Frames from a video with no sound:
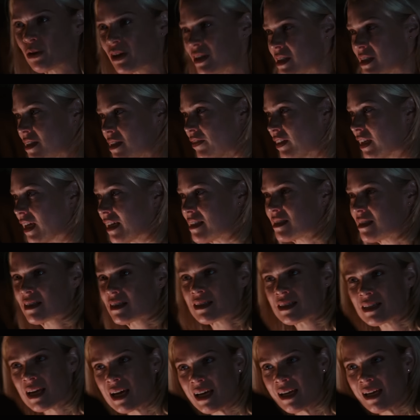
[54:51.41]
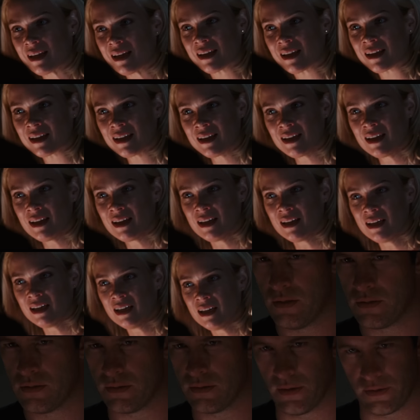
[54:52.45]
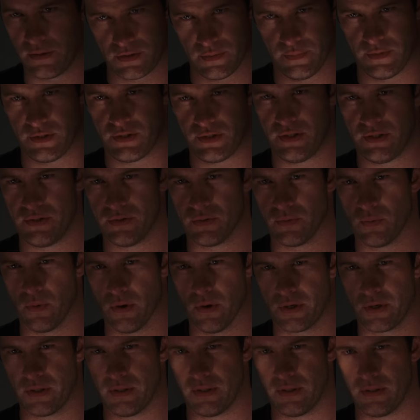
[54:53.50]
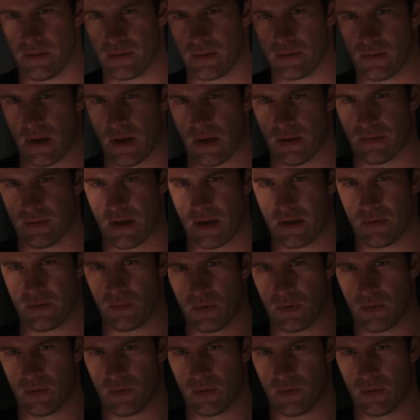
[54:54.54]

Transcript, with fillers: as just human nature to justify terror while afraid.